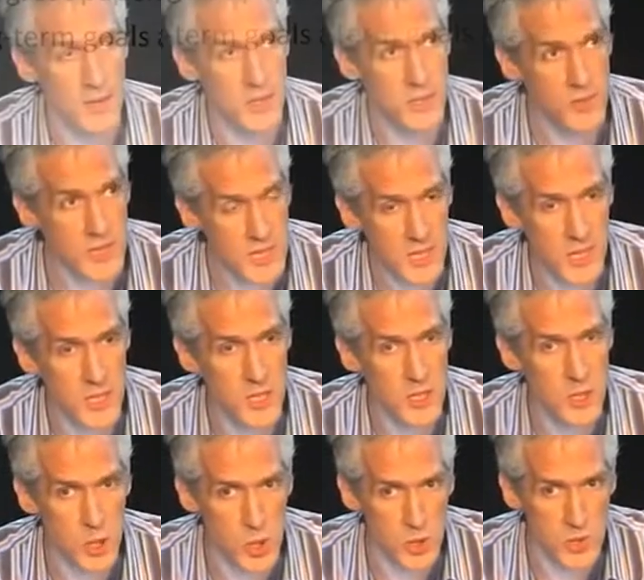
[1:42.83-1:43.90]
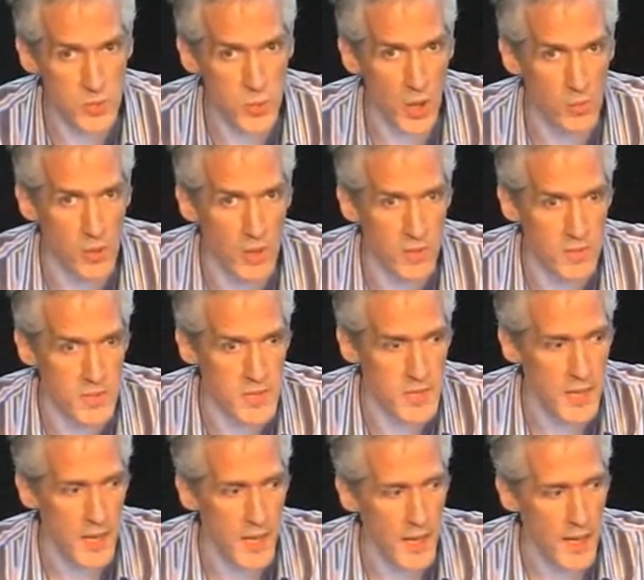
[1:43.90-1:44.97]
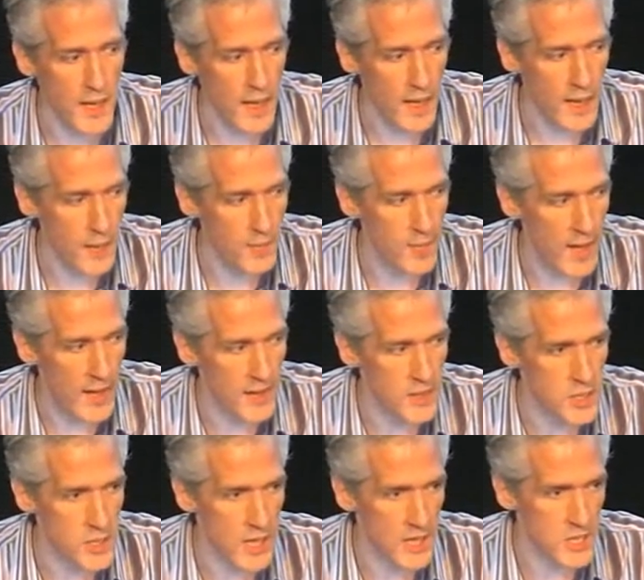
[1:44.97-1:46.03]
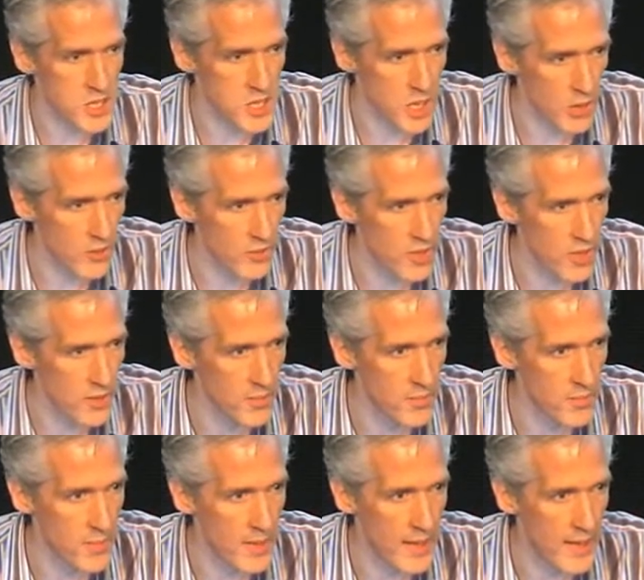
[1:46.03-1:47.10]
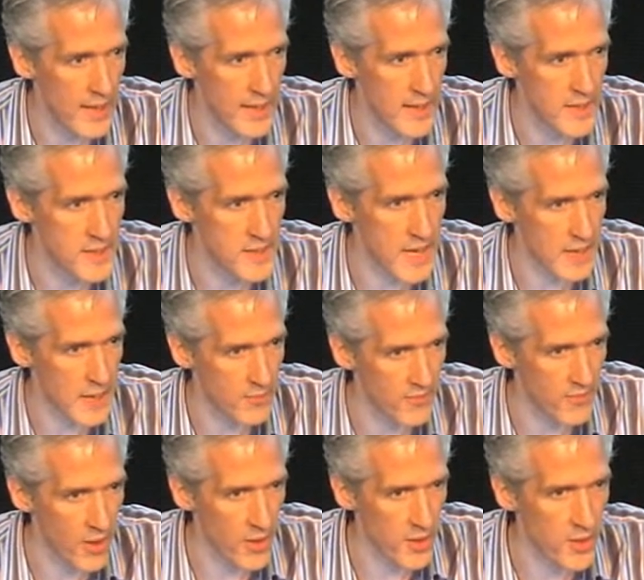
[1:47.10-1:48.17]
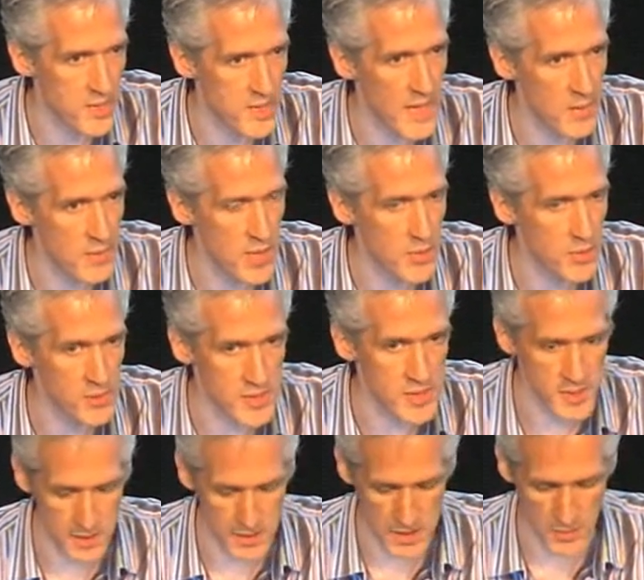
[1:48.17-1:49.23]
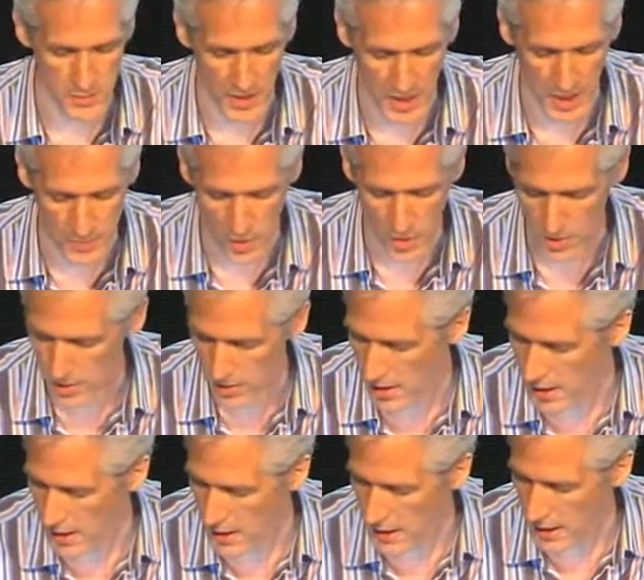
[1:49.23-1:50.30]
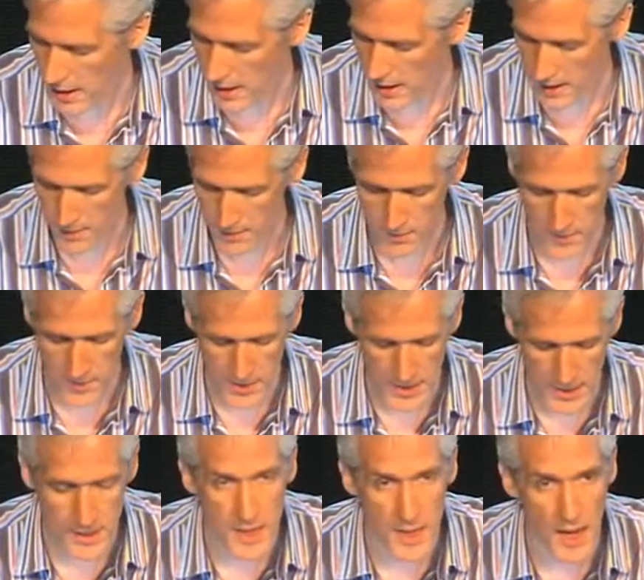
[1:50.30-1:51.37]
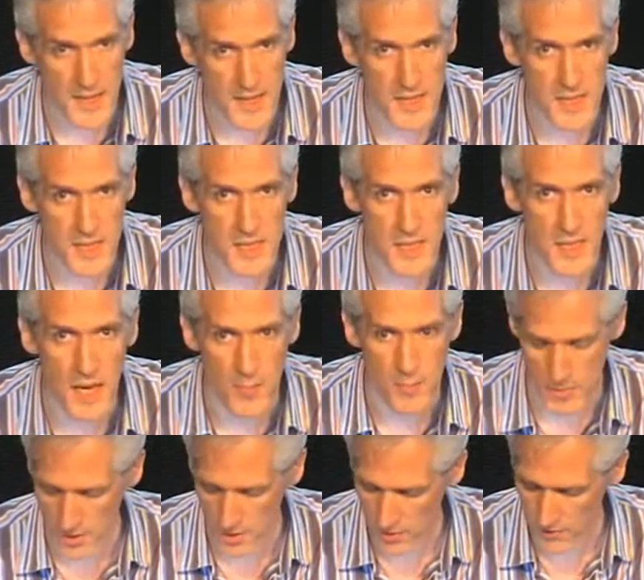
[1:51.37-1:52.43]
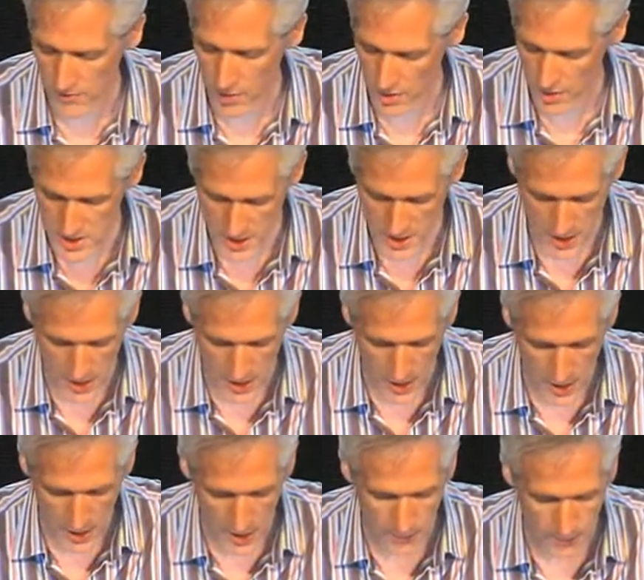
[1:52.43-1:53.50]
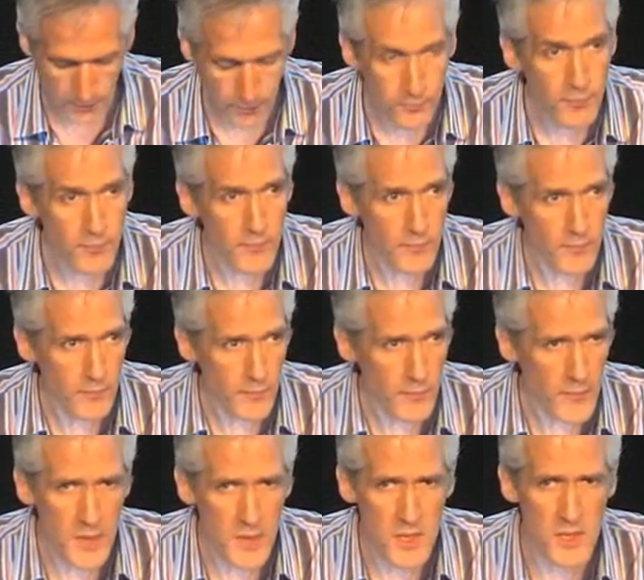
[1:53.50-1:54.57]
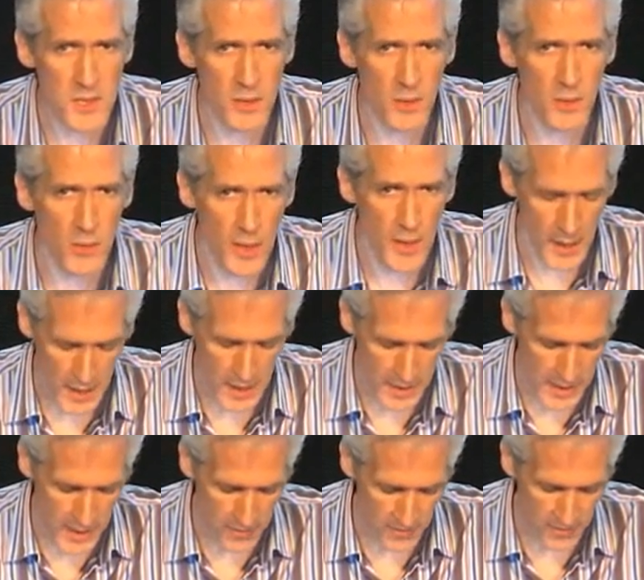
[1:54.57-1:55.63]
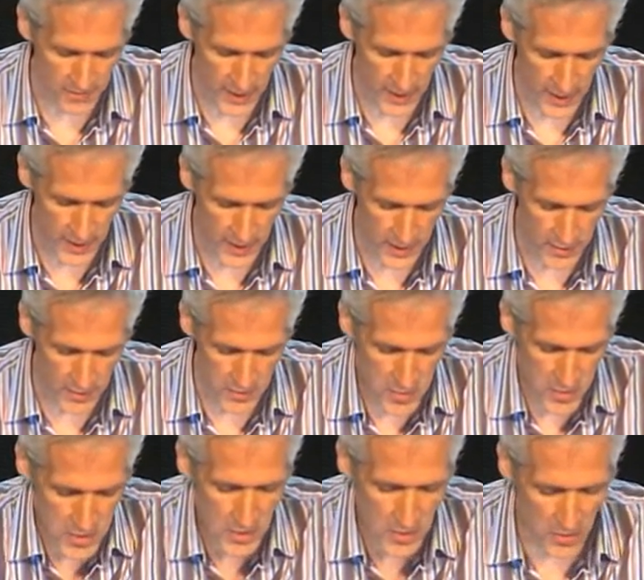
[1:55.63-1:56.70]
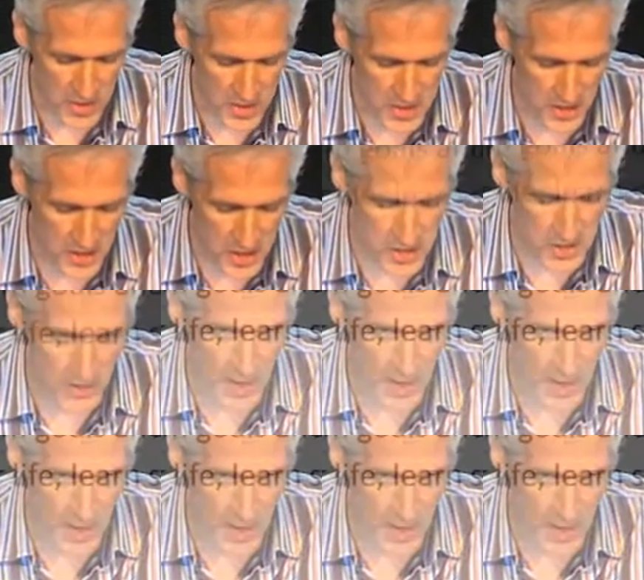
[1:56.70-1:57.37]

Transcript: us researchers choose problems um, and try to solve them and take them further to get people to, to pick up on uh, the, the ideas um, that we've got. Um, so if uh, you know, research is your